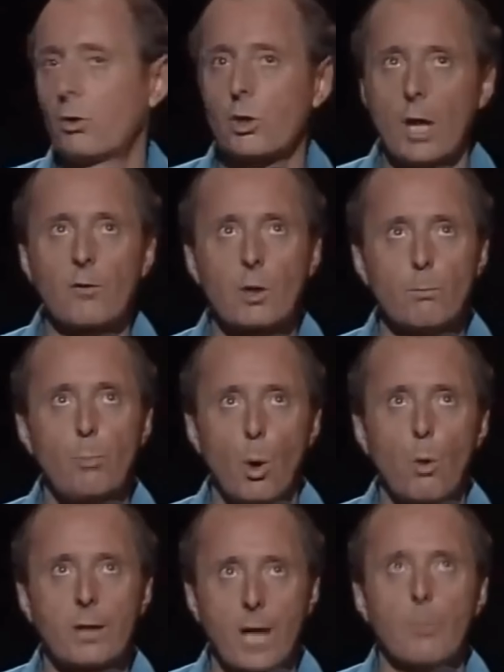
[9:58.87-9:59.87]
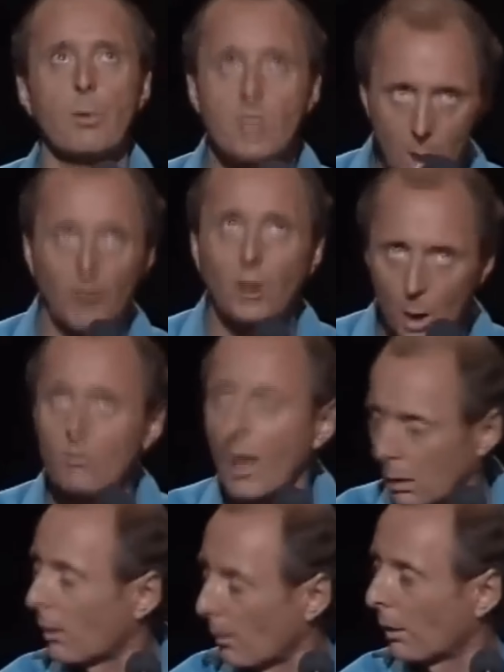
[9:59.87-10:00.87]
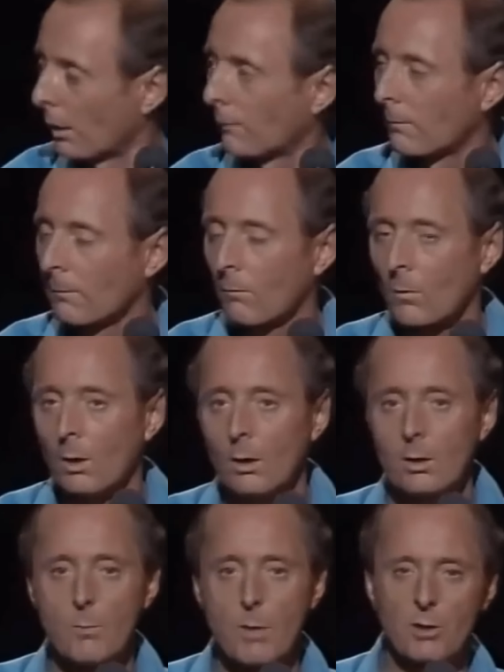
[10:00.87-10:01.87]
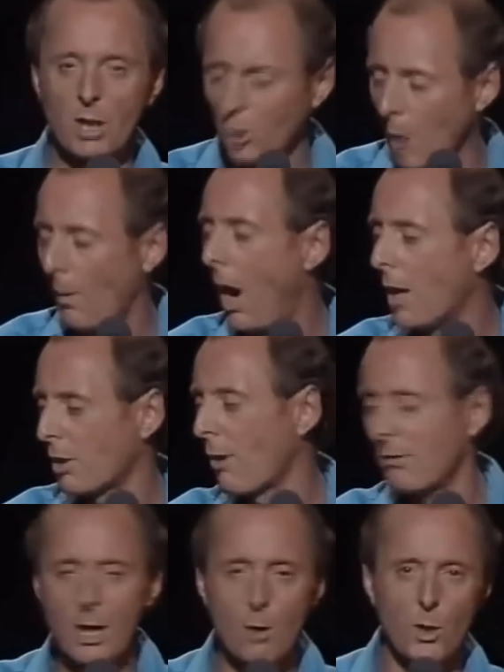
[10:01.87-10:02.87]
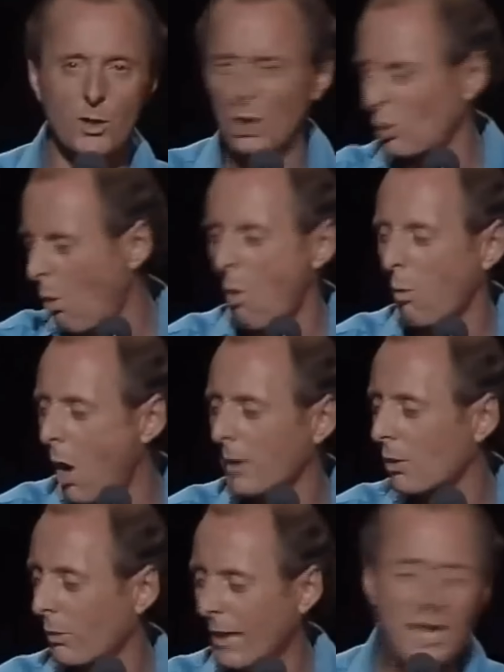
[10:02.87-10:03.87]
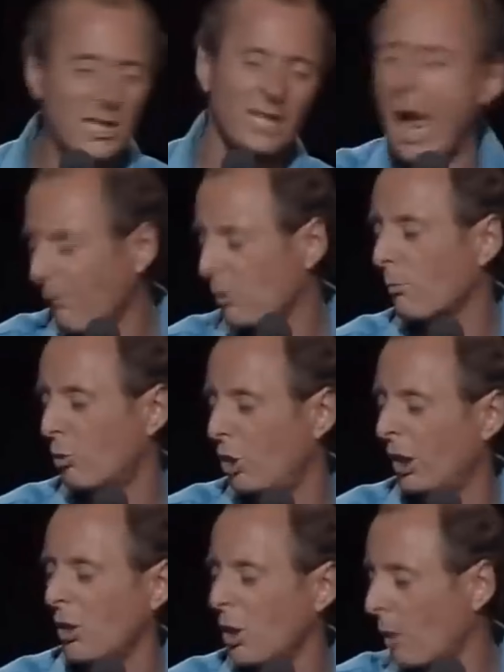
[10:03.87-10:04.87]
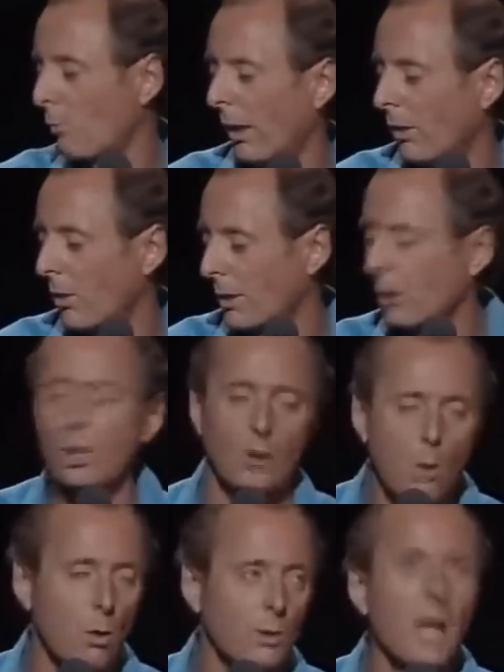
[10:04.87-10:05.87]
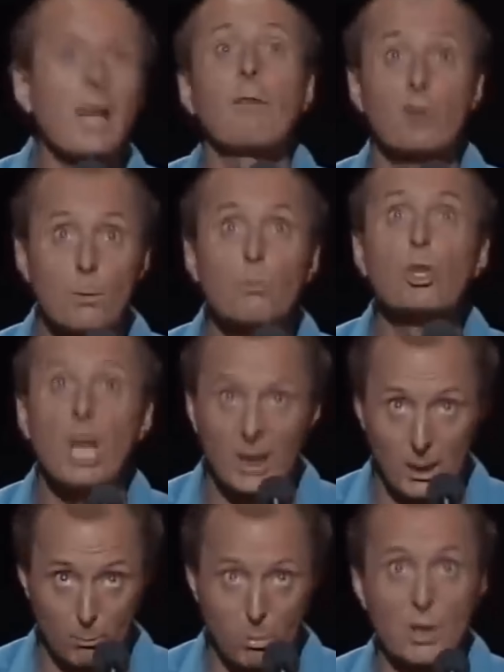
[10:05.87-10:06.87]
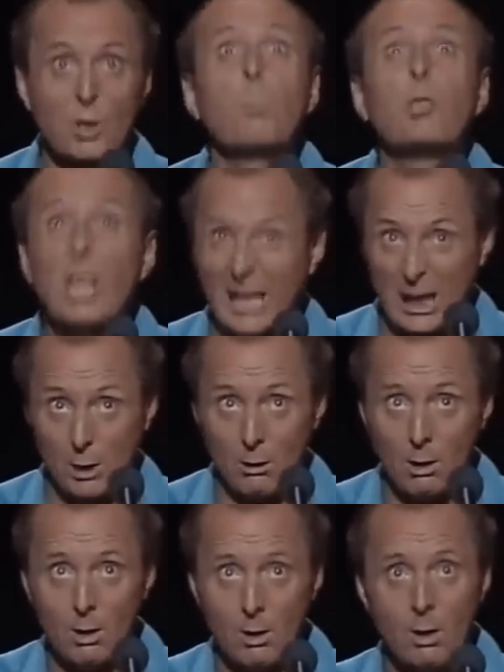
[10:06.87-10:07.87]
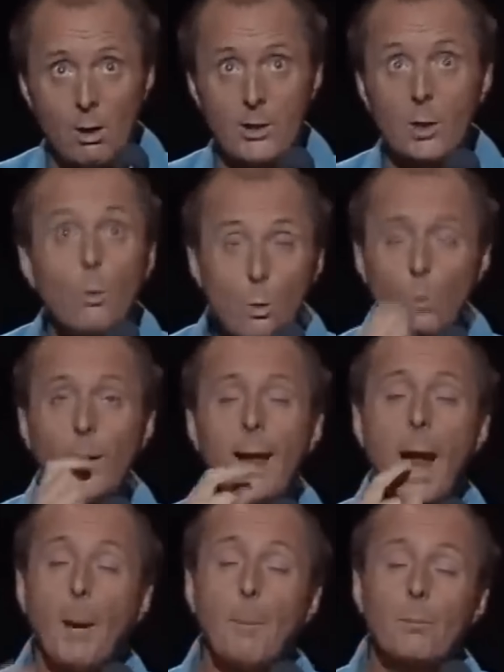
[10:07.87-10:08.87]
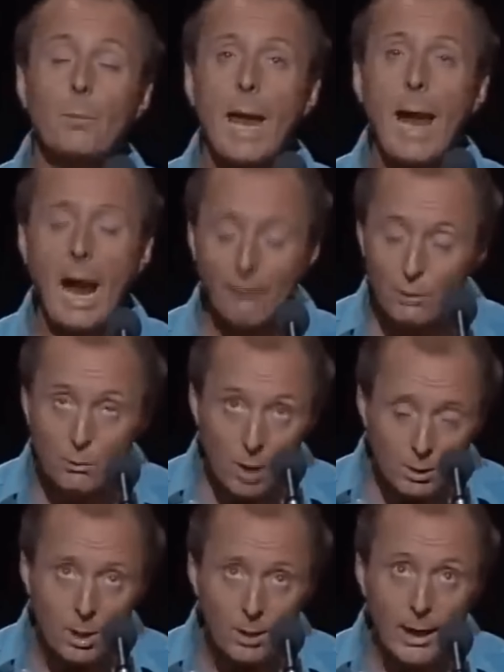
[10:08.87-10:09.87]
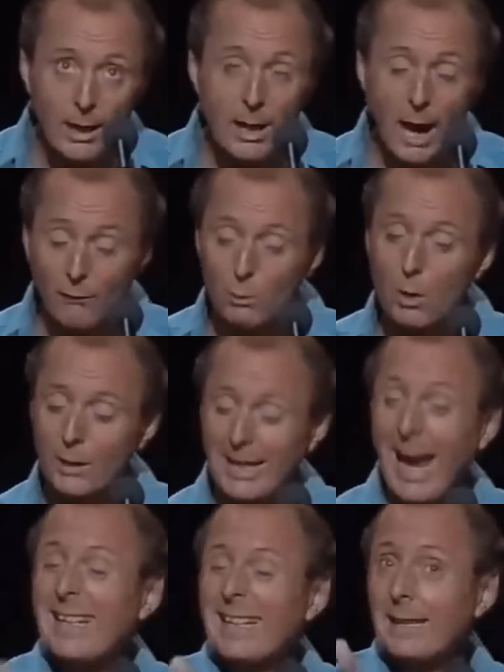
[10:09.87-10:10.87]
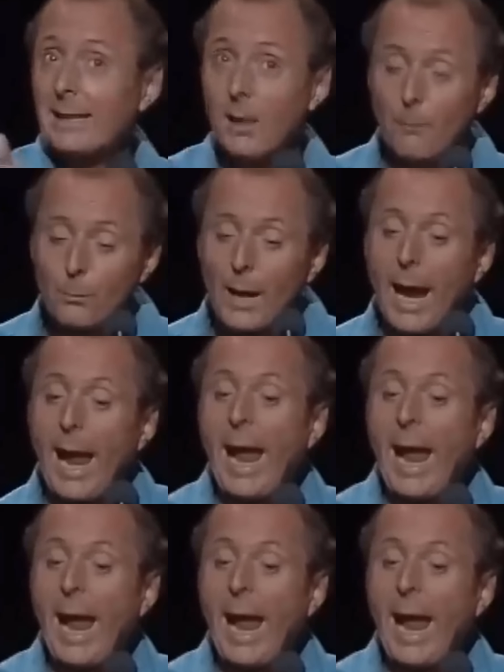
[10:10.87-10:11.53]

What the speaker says: I'll just have some boiled cabbage, thank you. That'll do. The bloke said, come on, you're only here once, it's all right, it's I said, have some chicken, you can recognise that. I said, all right, I'll have some chicken, please, some chicken. They said, oh, have you got any